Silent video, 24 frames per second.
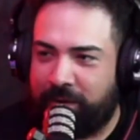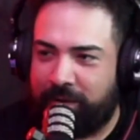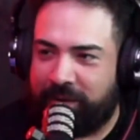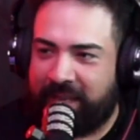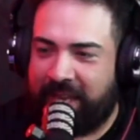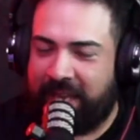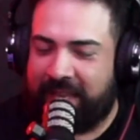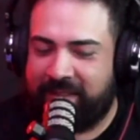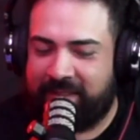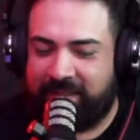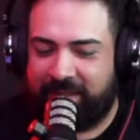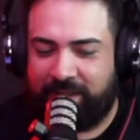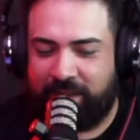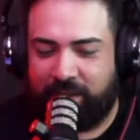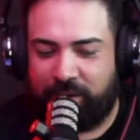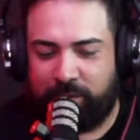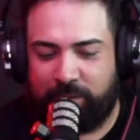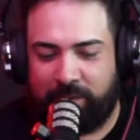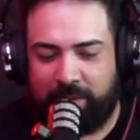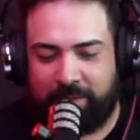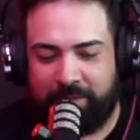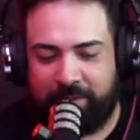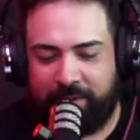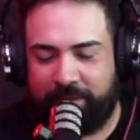Ken Steele,
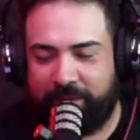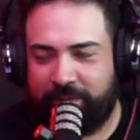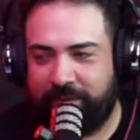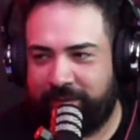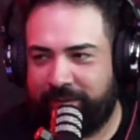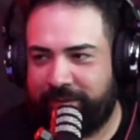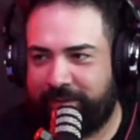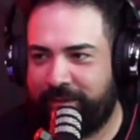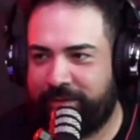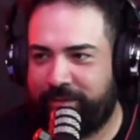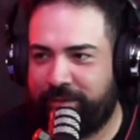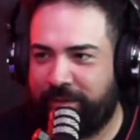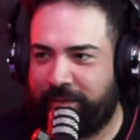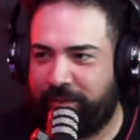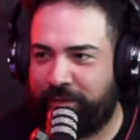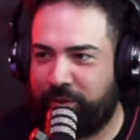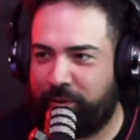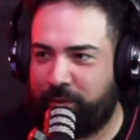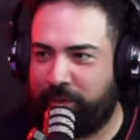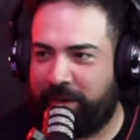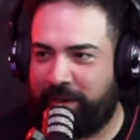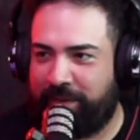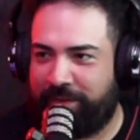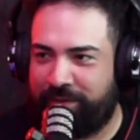remember? Did you ever
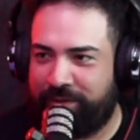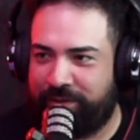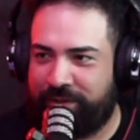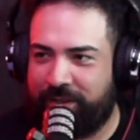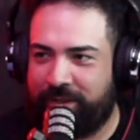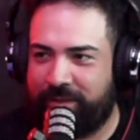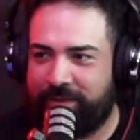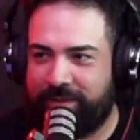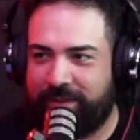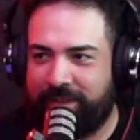do one of his shows?